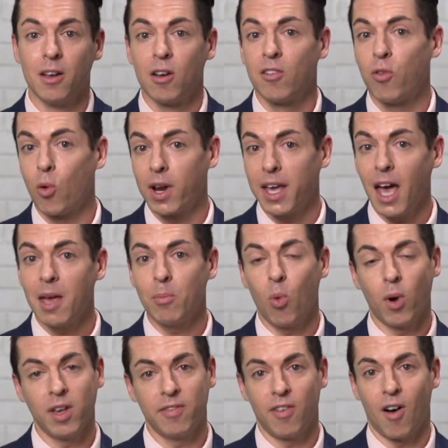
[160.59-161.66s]

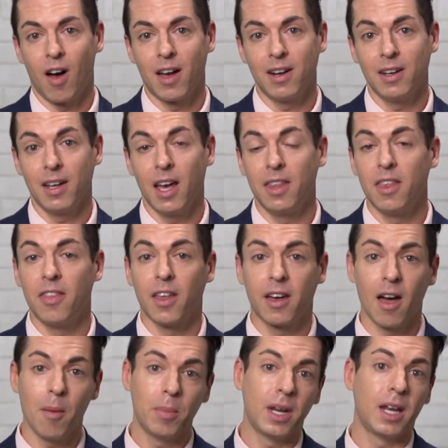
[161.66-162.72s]
48-point font and then the
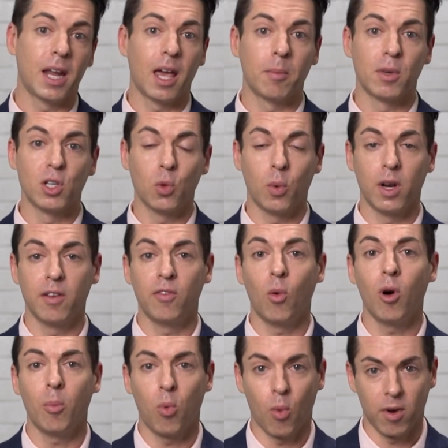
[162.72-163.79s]
company name in
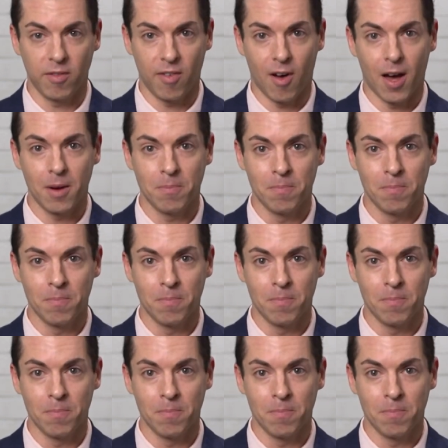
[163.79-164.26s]
24-point font.